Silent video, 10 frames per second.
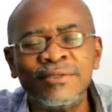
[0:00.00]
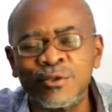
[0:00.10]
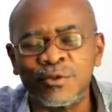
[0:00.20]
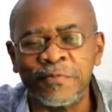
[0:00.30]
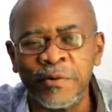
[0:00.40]
is
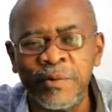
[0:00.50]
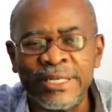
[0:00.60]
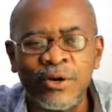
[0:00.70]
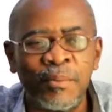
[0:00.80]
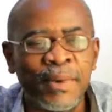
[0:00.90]
also for
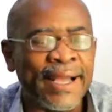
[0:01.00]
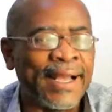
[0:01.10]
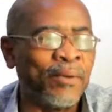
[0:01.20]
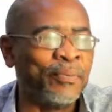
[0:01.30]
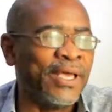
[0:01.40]
way or
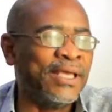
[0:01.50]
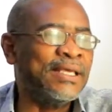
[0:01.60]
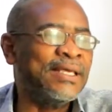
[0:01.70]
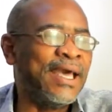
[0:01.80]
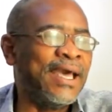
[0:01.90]
buy up
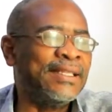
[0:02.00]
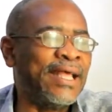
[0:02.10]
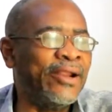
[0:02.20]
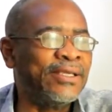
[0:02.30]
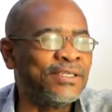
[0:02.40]
a
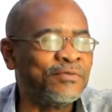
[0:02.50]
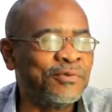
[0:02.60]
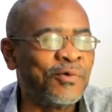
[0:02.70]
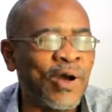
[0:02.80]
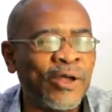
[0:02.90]
narrative
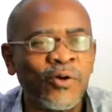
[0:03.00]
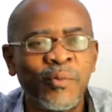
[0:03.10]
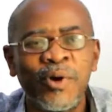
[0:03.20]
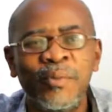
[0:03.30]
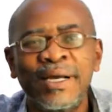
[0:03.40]
will go on
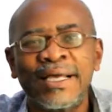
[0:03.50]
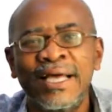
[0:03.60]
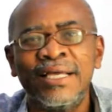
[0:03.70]
over